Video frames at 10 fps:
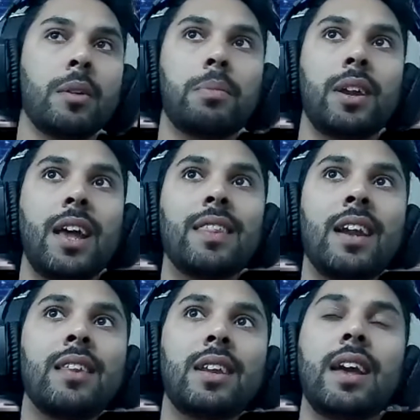But at the end
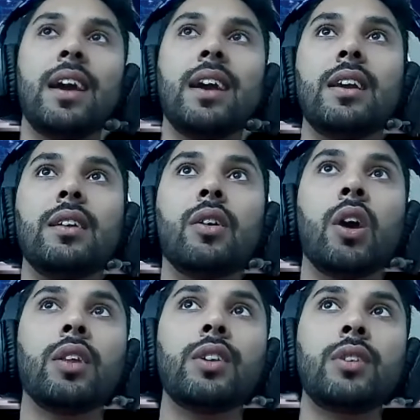of the day,
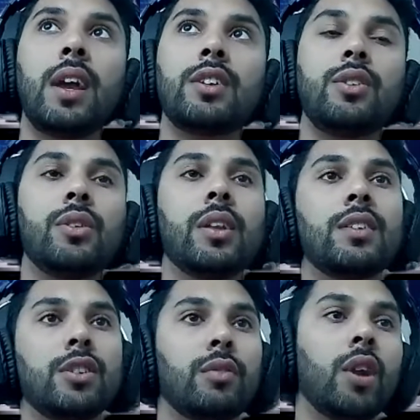unless you're actually
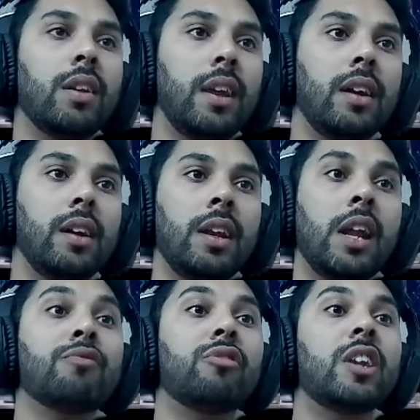utilizing your raw data and
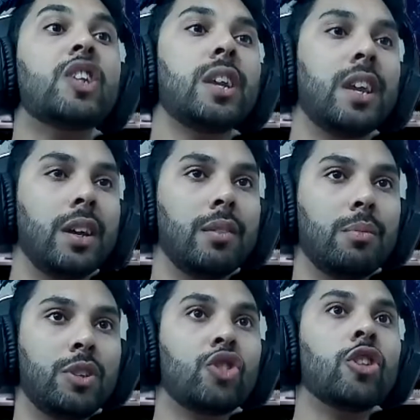enriching it
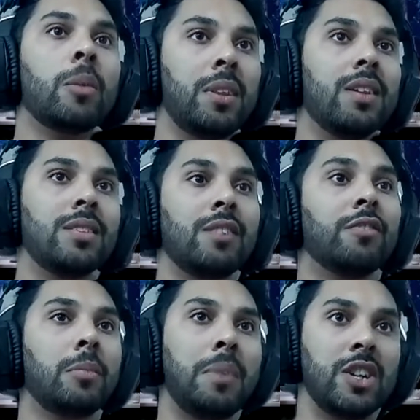with some of this
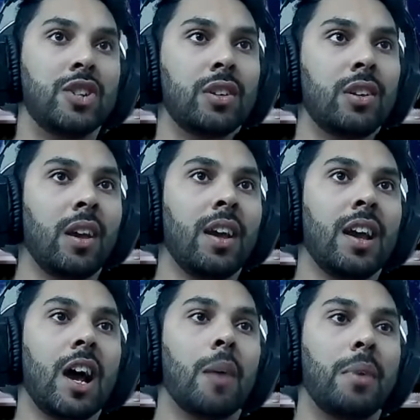information,
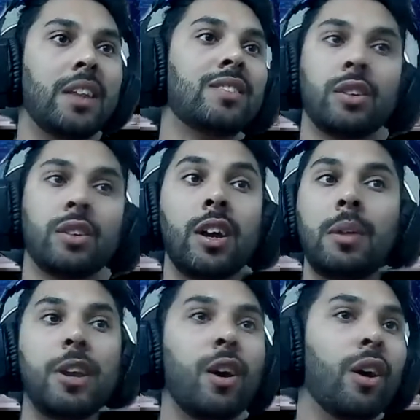it's still going to
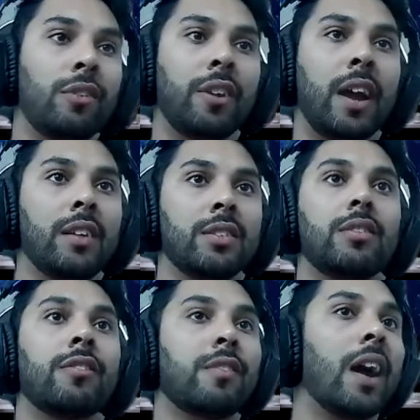be hard for analysts to
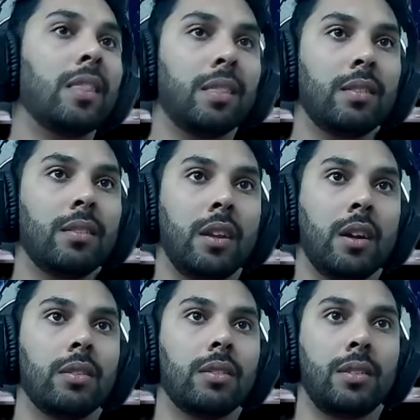find,
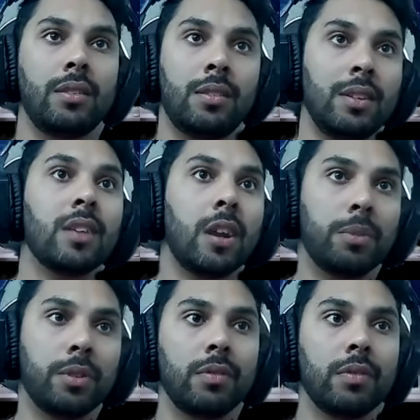these
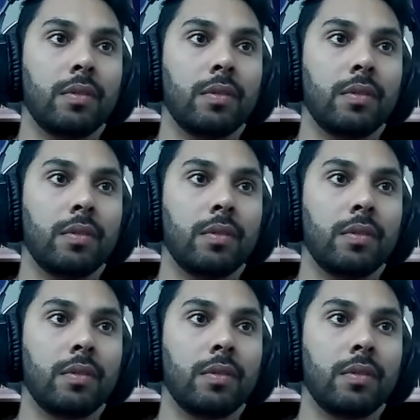type of